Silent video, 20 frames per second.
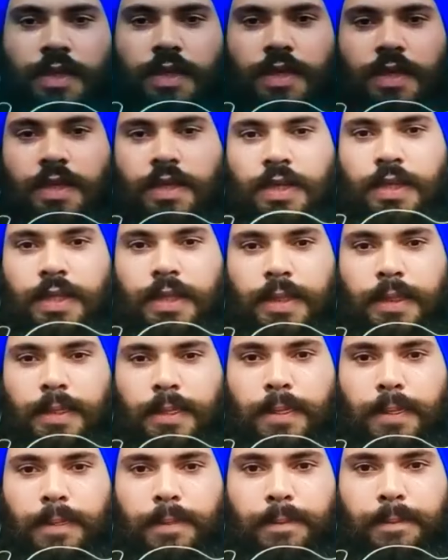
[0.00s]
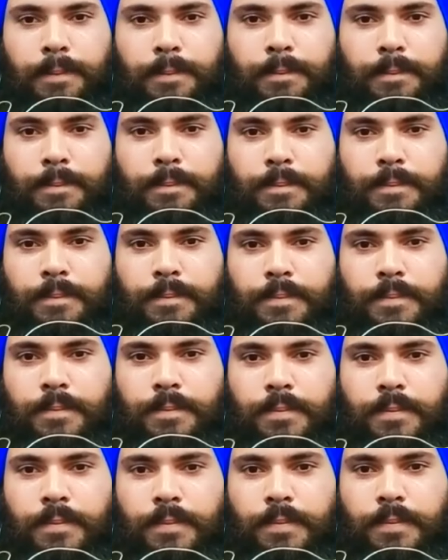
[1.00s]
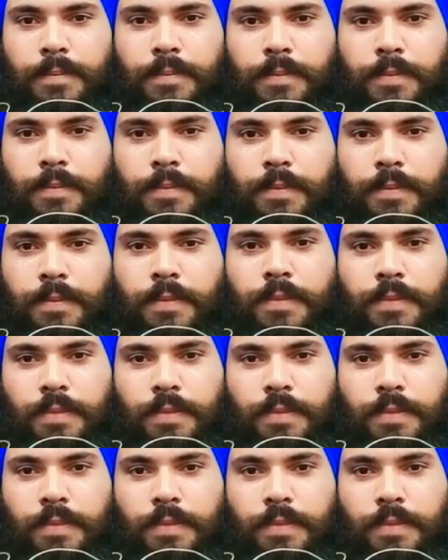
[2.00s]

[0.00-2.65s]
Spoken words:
(silent)